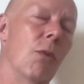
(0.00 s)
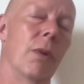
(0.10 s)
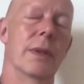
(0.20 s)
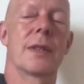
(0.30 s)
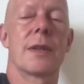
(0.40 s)

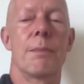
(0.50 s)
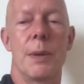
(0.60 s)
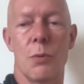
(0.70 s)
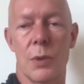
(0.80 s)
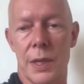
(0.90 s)
some
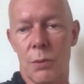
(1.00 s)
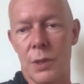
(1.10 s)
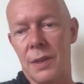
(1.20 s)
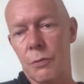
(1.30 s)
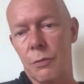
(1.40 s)
people will say,
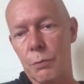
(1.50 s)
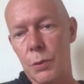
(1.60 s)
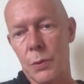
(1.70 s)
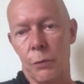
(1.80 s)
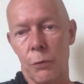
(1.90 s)
what's the difference
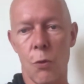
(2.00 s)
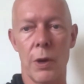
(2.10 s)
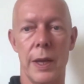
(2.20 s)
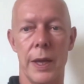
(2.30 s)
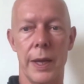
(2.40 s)
between 4
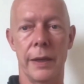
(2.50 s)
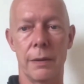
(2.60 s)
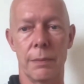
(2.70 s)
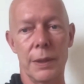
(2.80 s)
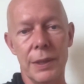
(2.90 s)
and
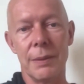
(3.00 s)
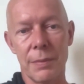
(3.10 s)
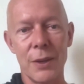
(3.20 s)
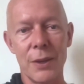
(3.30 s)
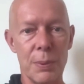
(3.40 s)
8? But in
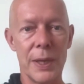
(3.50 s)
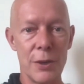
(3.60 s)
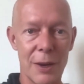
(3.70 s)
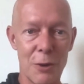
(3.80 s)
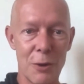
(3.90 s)
my
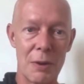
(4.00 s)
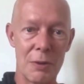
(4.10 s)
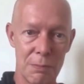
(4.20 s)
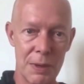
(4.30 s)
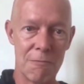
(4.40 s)
opinion, I know
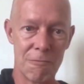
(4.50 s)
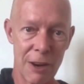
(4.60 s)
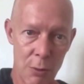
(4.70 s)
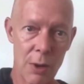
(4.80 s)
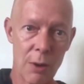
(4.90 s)
I've been
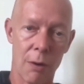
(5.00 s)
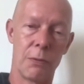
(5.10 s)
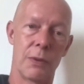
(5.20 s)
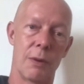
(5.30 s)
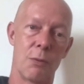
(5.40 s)
very often, I